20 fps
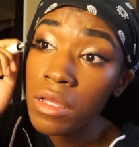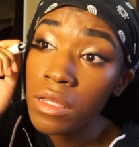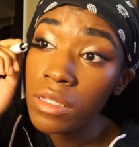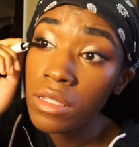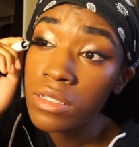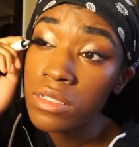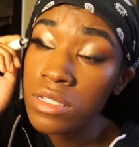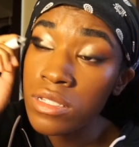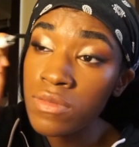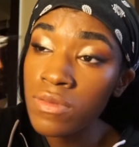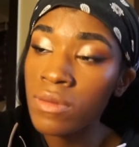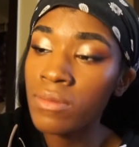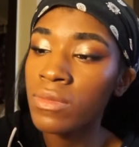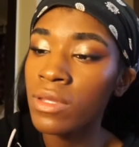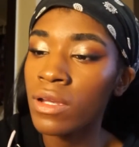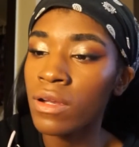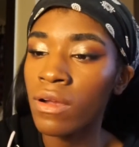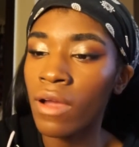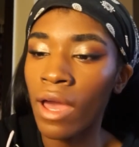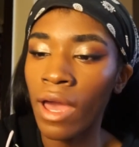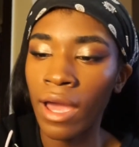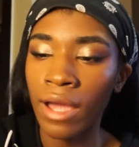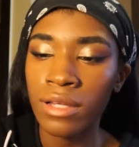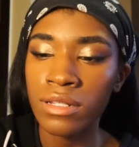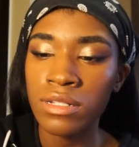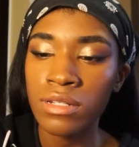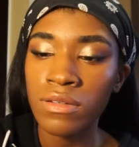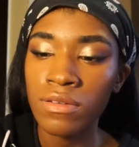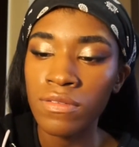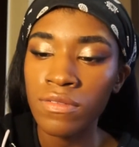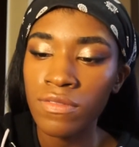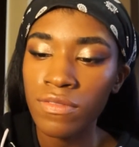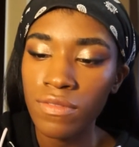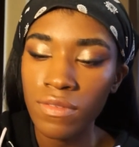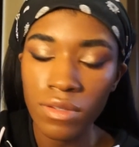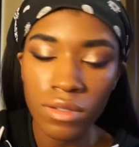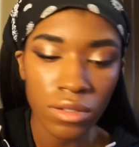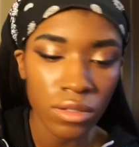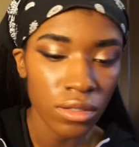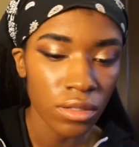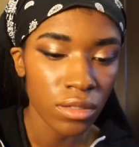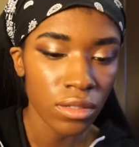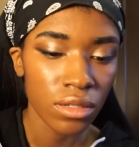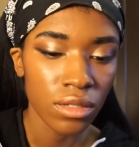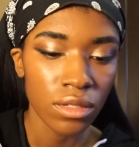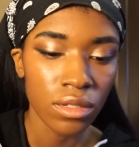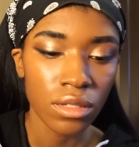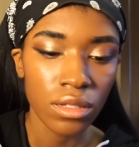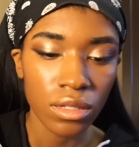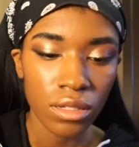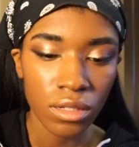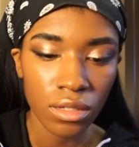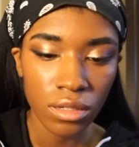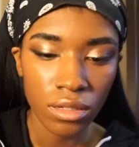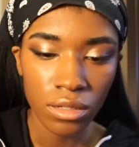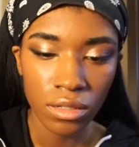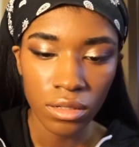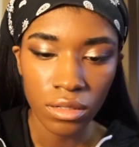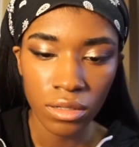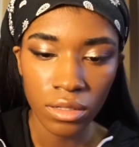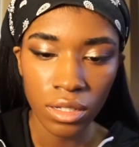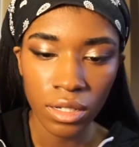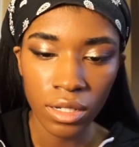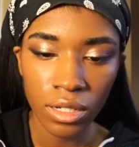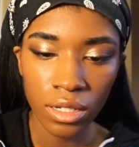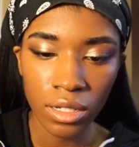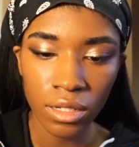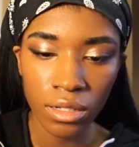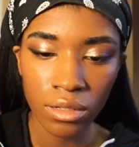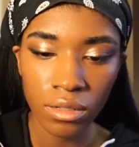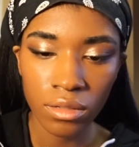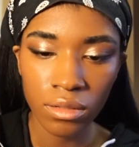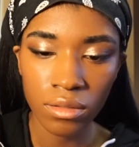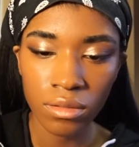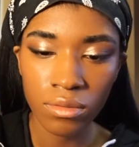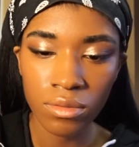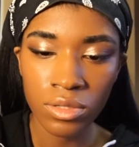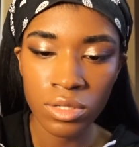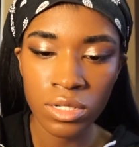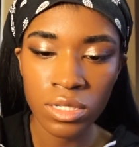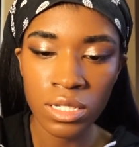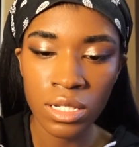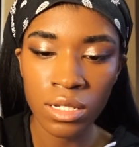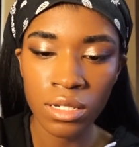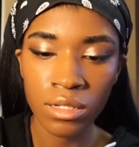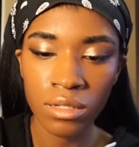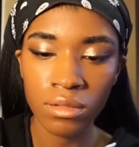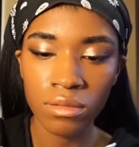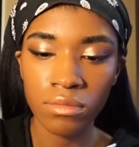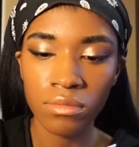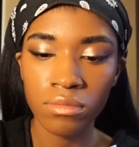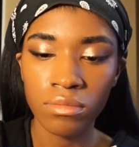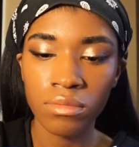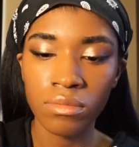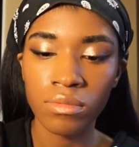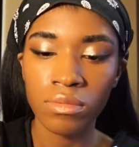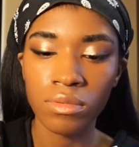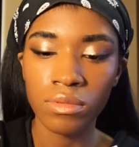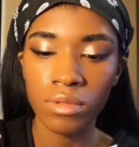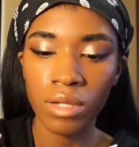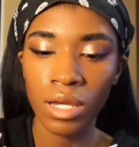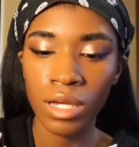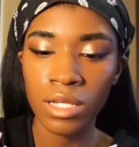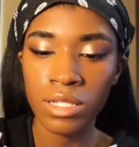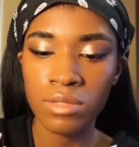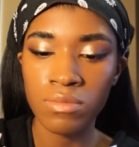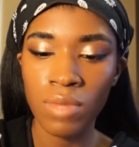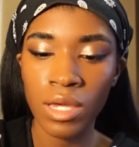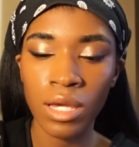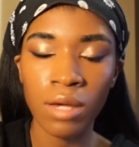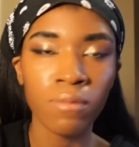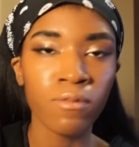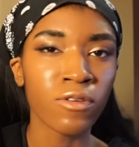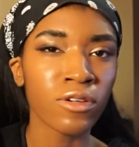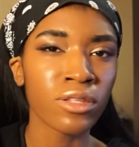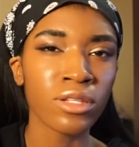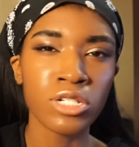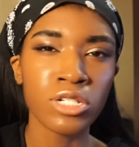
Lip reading: This is from their Active line, which is like, I guess, makeup for the